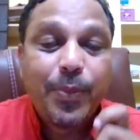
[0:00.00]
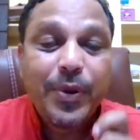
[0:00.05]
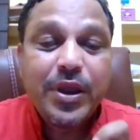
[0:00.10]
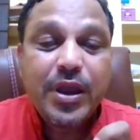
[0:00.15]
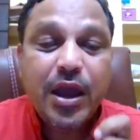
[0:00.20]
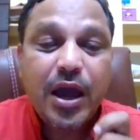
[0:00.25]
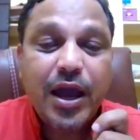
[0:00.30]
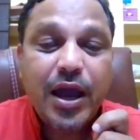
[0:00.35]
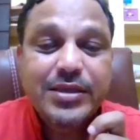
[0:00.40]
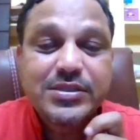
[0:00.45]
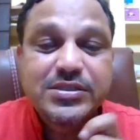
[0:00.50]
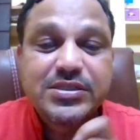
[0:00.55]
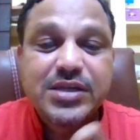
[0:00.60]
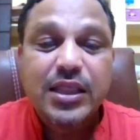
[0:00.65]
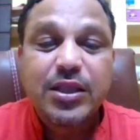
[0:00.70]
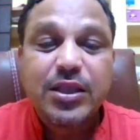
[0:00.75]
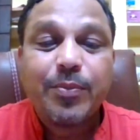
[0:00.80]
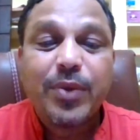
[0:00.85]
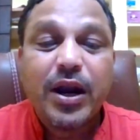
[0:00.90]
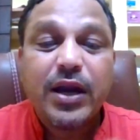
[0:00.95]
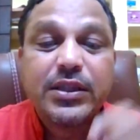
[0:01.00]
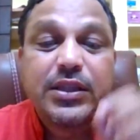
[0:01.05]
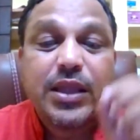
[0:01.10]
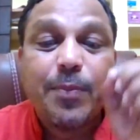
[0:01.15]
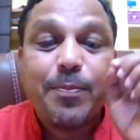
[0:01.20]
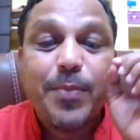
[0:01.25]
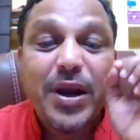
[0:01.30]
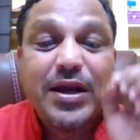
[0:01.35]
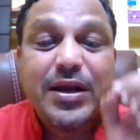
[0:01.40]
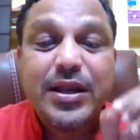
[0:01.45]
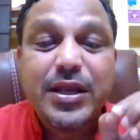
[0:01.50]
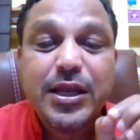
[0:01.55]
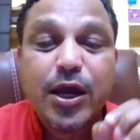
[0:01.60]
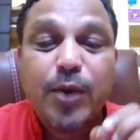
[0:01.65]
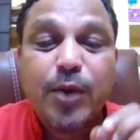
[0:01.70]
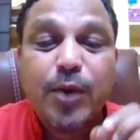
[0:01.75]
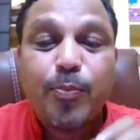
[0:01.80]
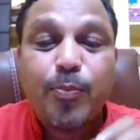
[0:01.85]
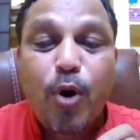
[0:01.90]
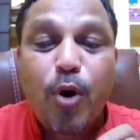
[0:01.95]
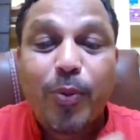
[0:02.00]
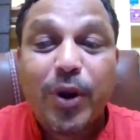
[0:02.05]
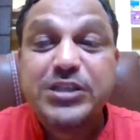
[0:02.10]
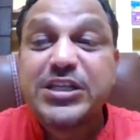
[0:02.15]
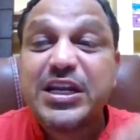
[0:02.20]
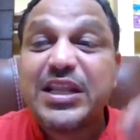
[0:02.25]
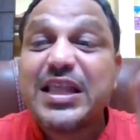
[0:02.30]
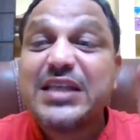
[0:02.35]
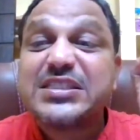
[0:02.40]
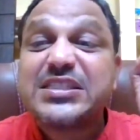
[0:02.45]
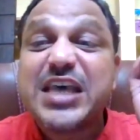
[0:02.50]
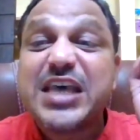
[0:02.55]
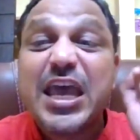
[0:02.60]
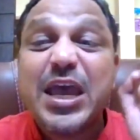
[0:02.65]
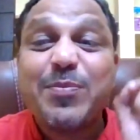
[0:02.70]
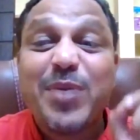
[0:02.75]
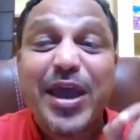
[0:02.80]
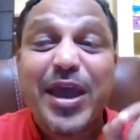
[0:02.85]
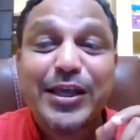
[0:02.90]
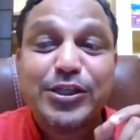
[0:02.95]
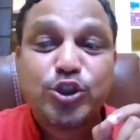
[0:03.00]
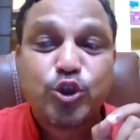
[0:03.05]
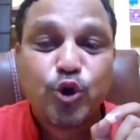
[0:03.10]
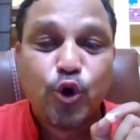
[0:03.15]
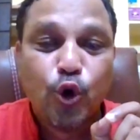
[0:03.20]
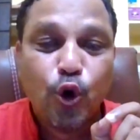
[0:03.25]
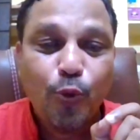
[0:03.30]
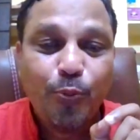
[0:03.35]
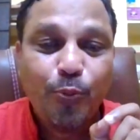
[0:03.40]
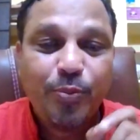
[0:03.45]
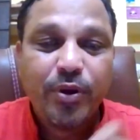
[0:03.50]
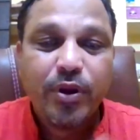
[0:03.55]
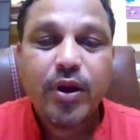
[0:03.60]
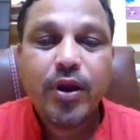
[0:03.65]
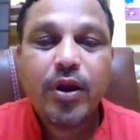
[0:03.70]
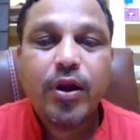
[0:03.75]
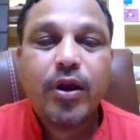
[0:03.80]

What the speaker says: PI is nothing but the mid-year population in the same age group